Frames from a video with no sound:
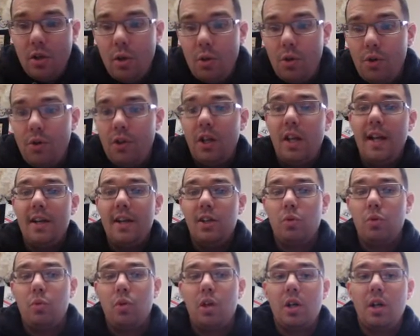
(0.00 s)
Go to the
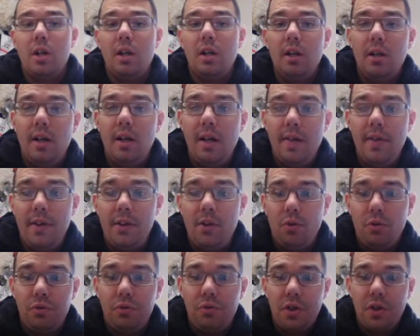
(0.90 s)
classwork, and then
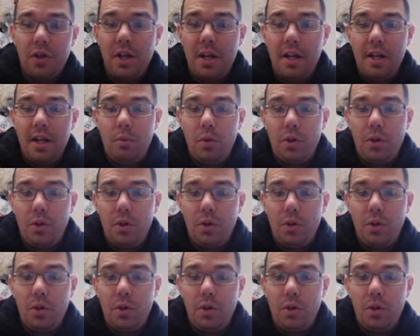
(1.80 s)
you'll turn it in